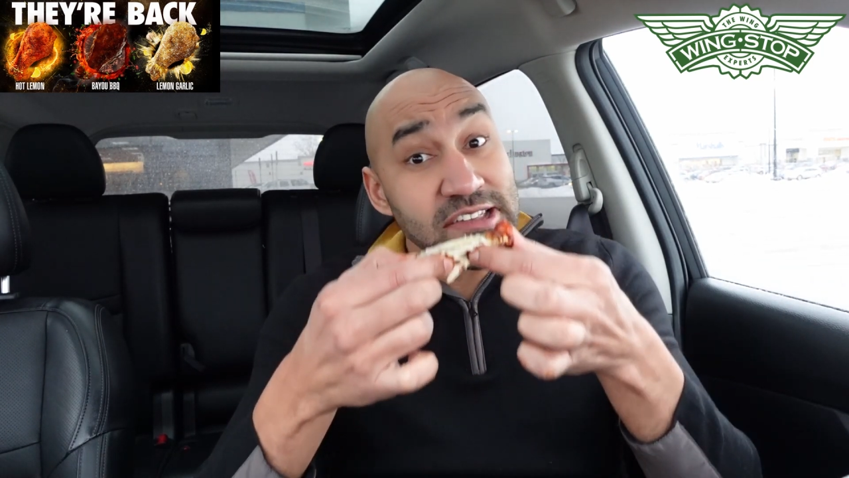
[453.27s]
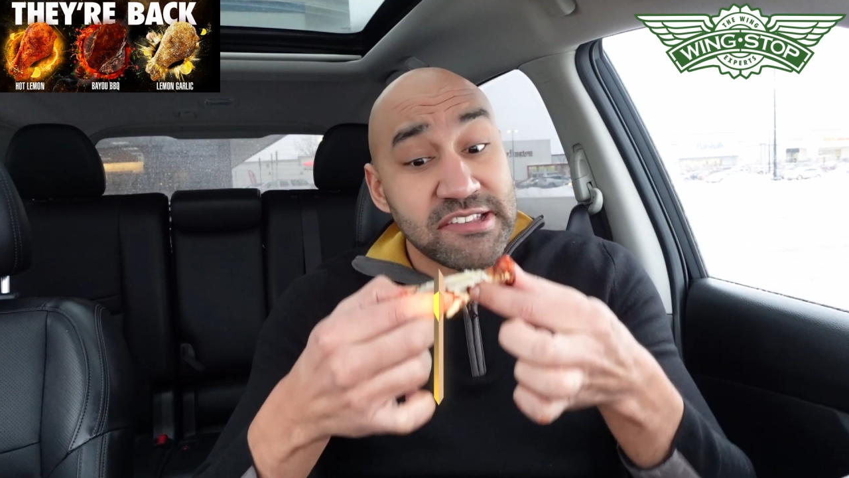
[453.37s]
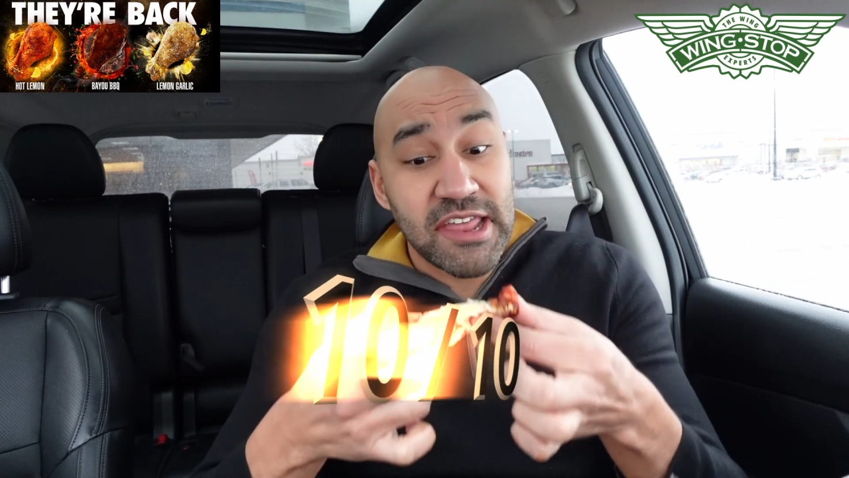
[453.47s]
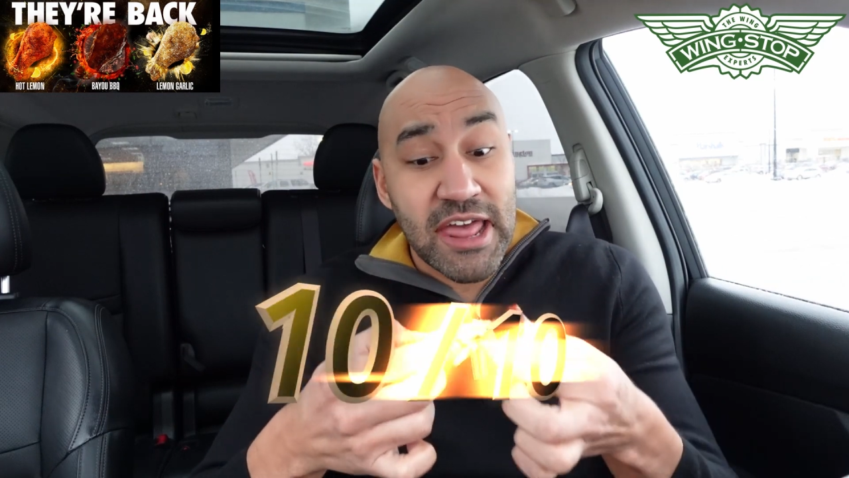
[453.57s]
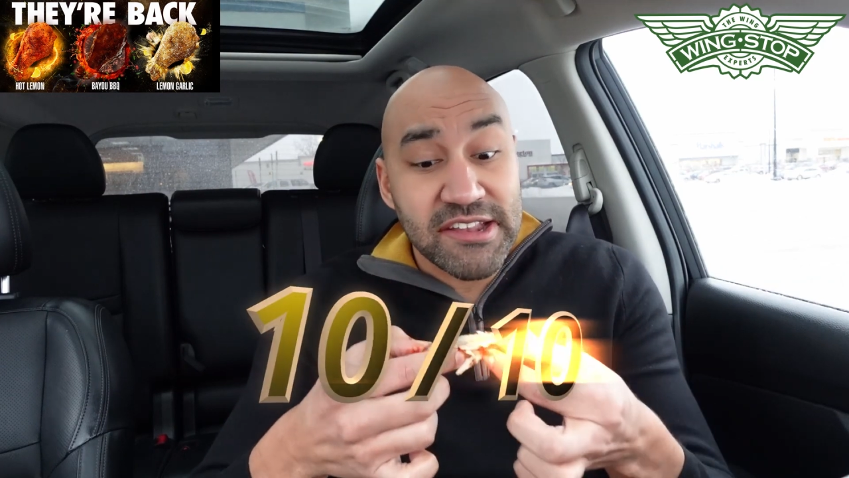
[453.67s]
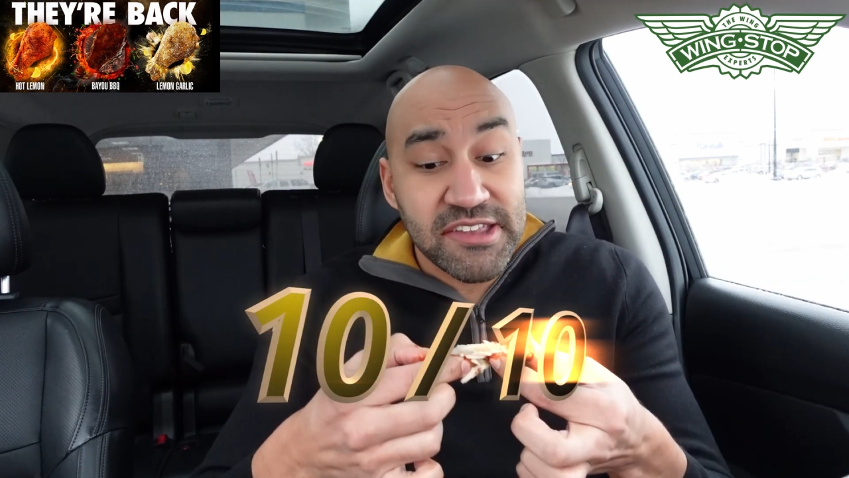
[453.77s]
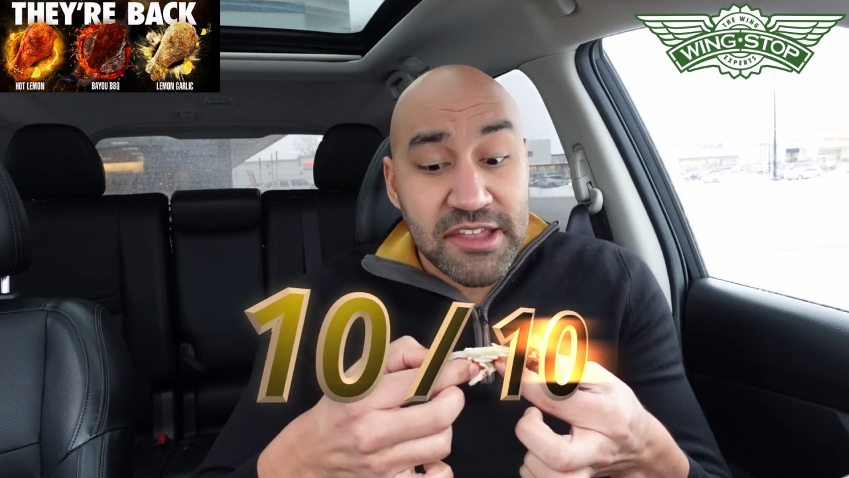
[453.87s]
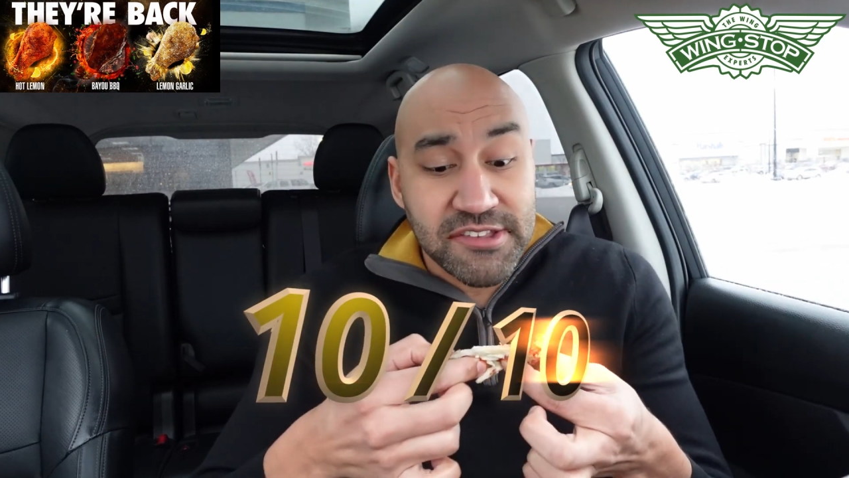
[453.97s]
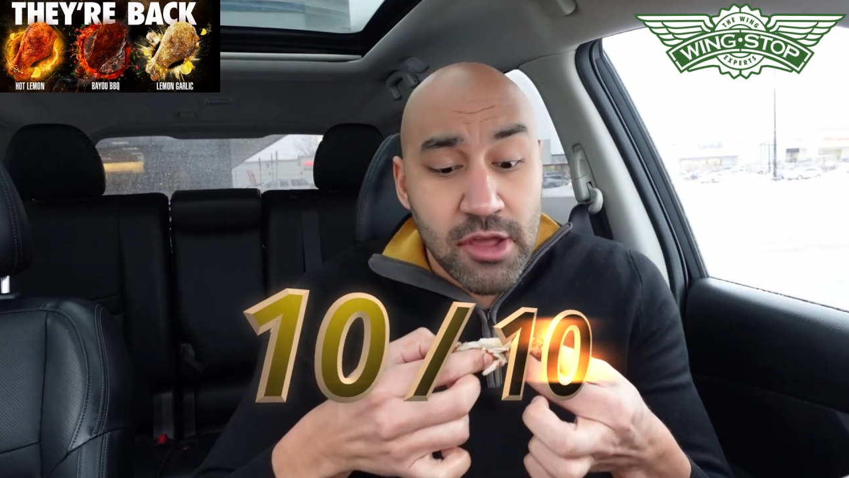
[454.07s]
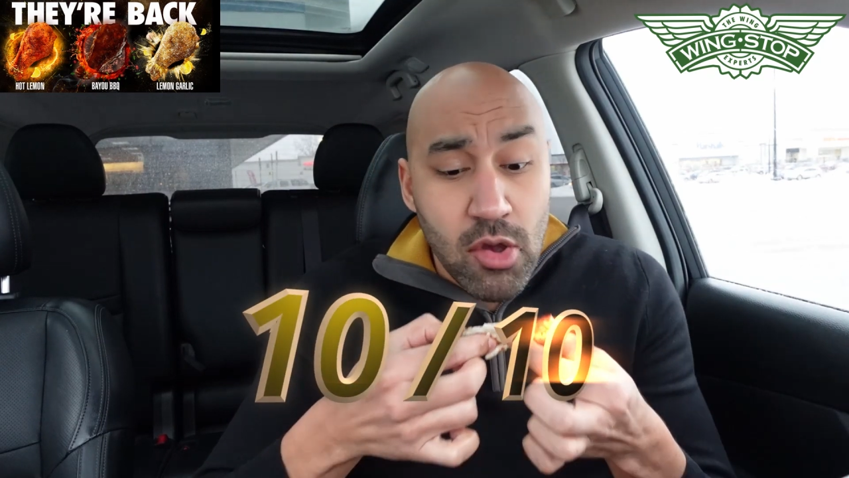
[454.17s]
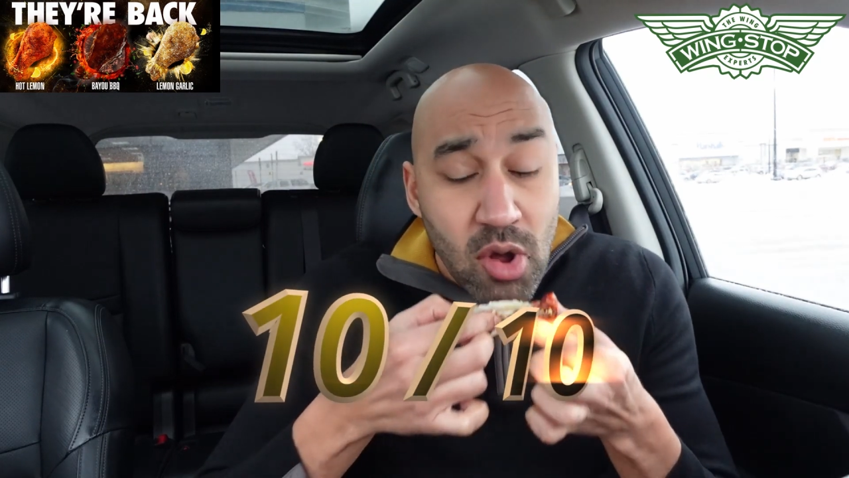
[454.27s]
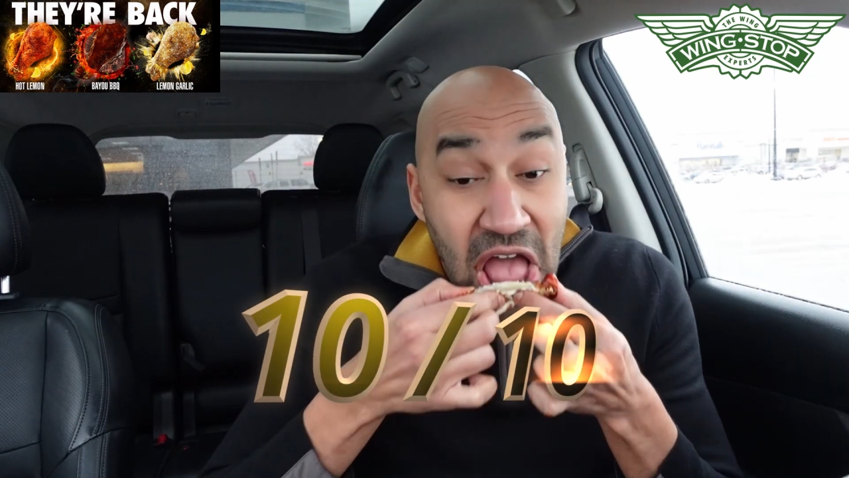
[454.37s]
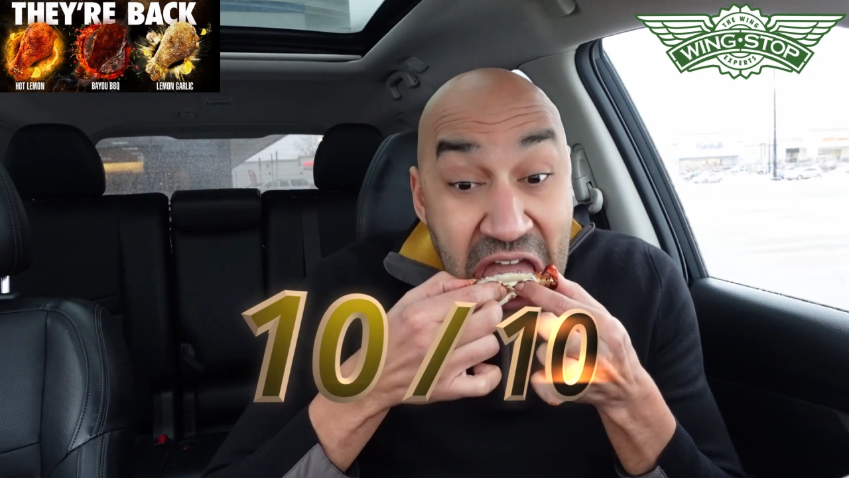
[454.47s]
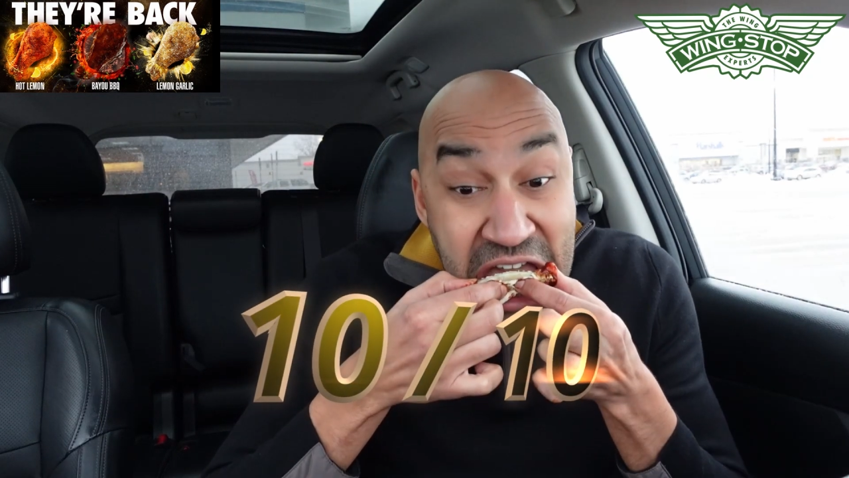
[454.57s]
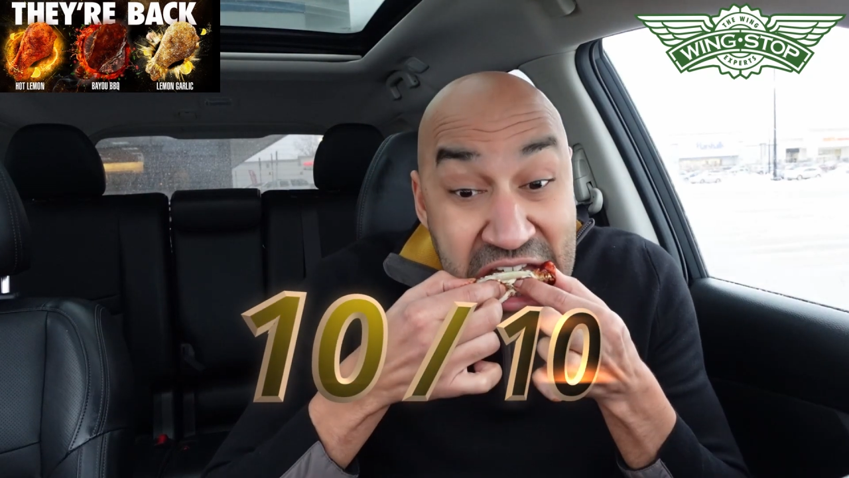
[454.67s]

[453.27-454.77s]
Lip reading: is a 10 out of 10, too.